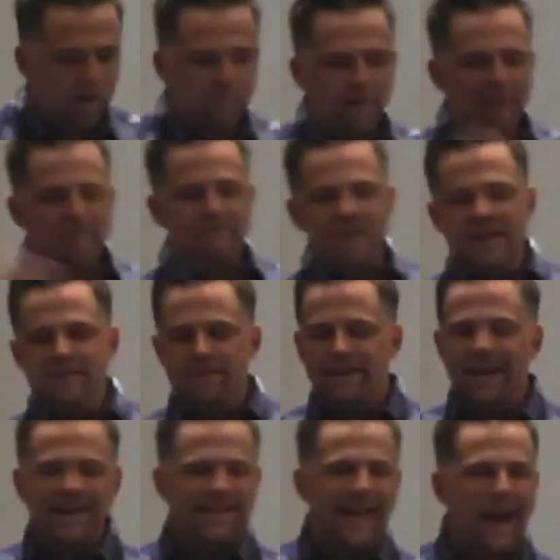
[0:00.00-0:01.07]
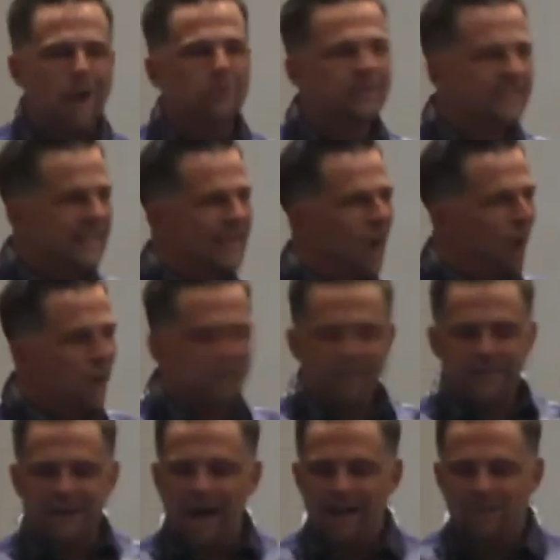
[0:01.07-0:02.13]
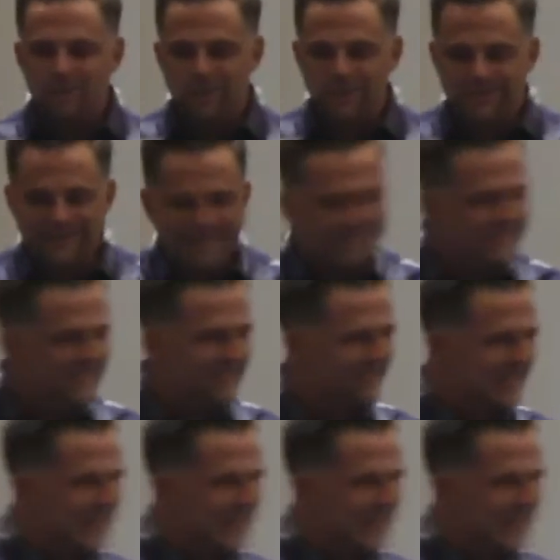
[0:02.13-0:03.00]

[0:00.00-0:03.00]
of my favorite accounts in all of the Gospels is the